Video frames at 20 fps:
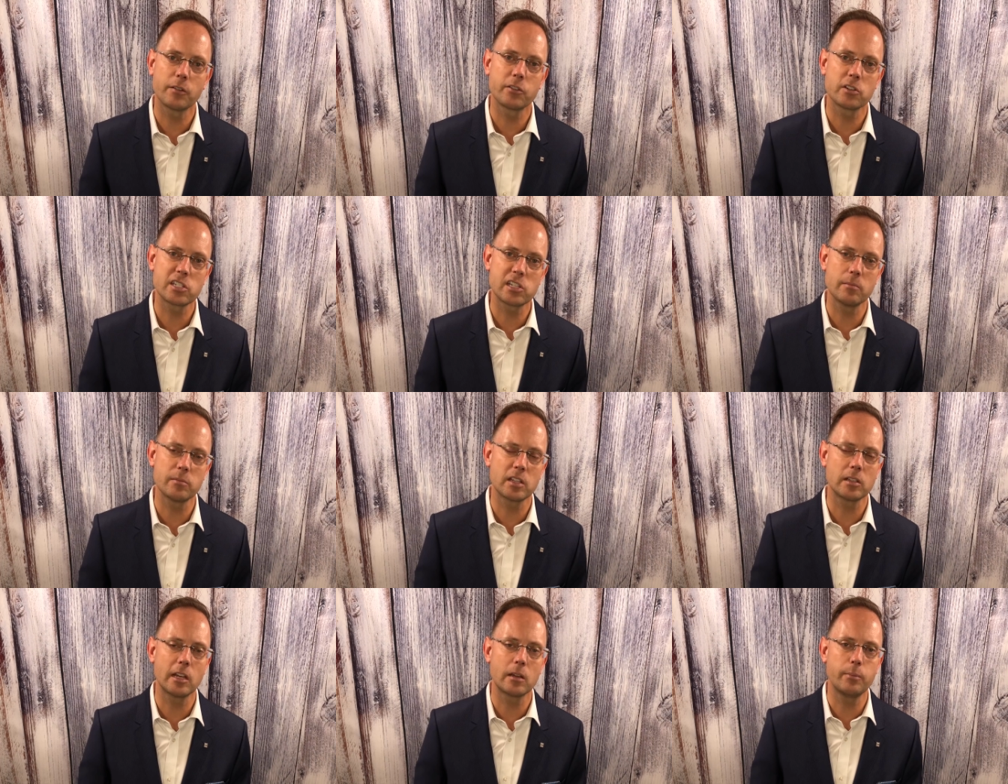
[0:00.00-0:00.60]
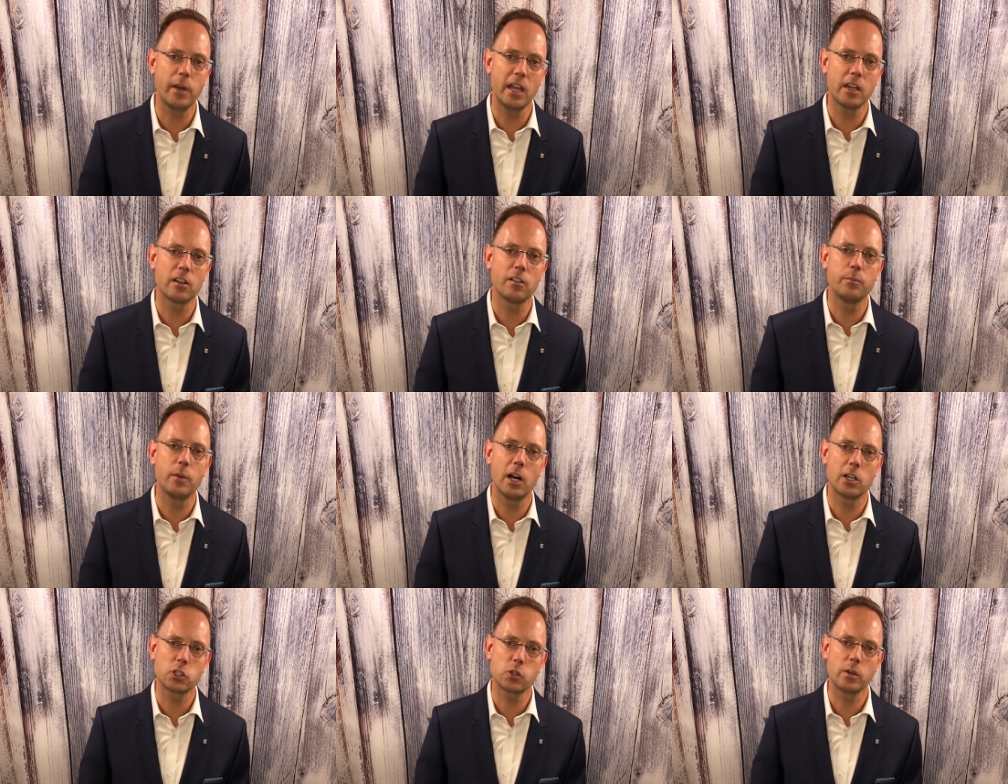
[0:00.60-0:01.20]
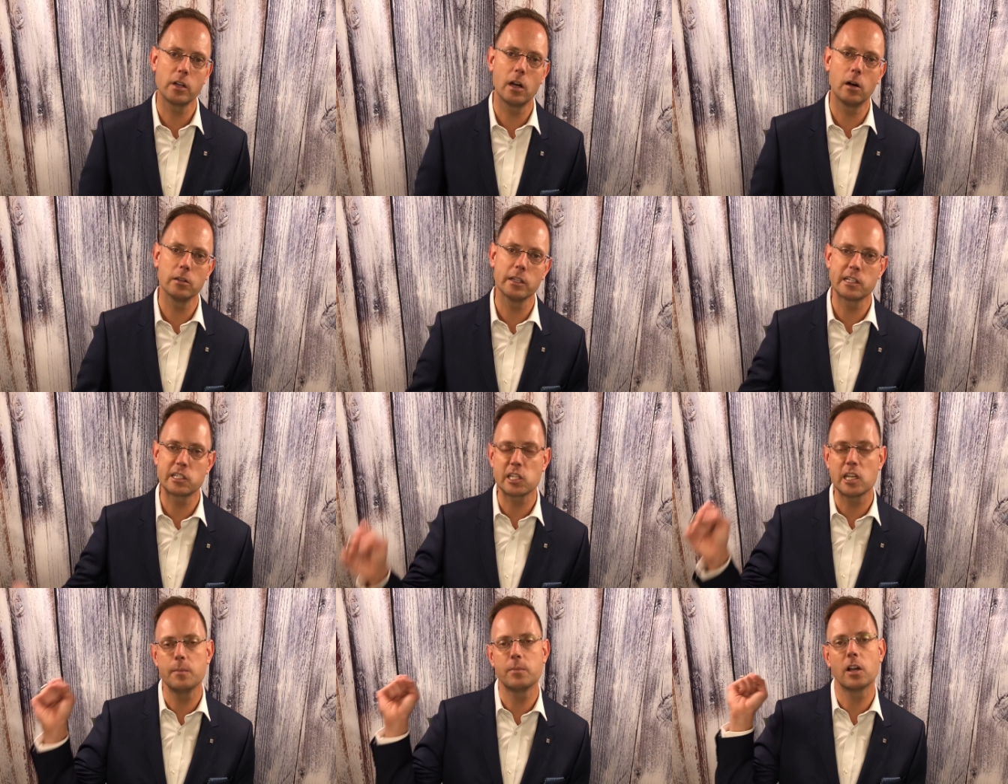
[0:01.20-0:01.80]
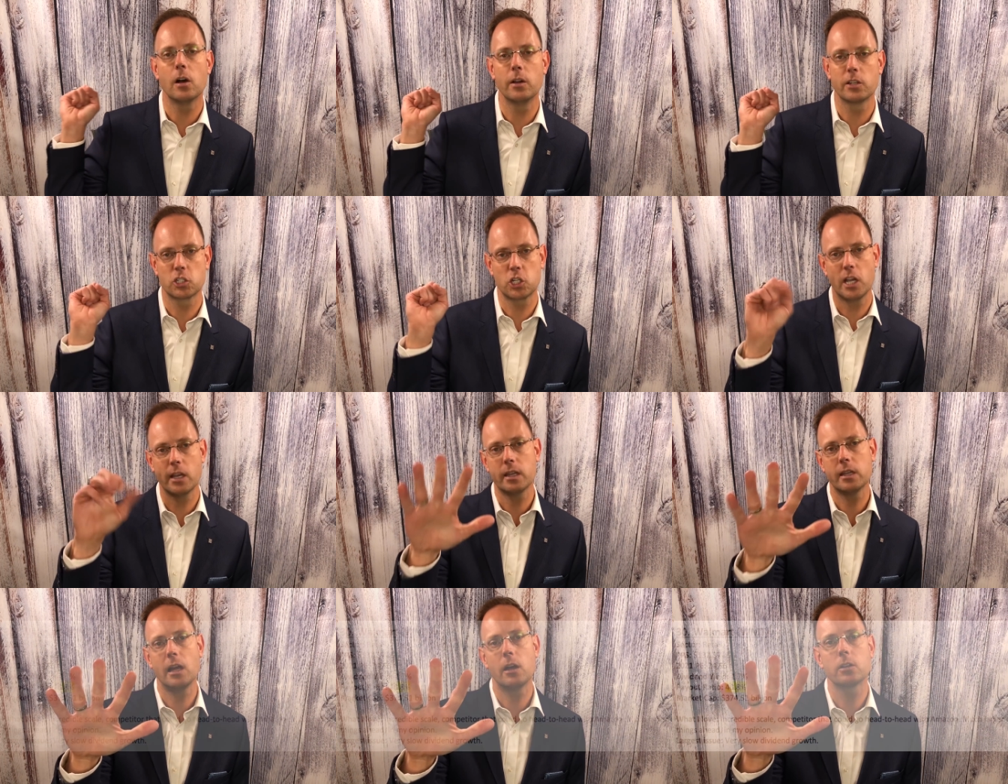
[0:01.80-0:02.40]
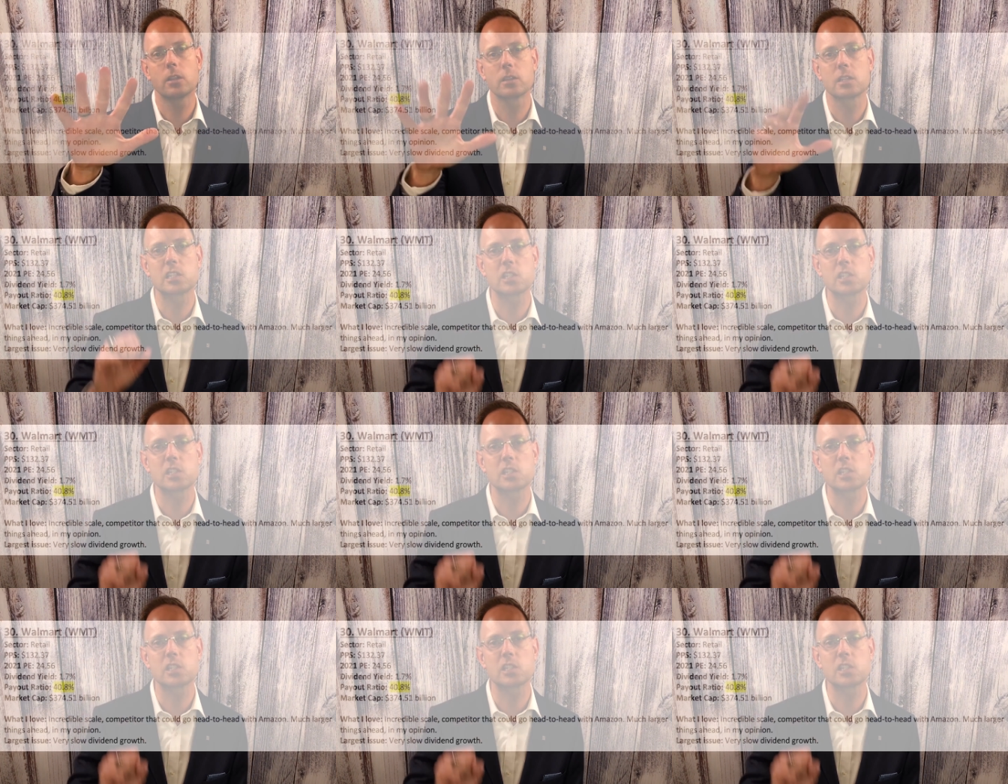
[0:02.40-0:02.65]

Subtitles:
for something like Bank of Montreal. Let's keep going. Check it out on the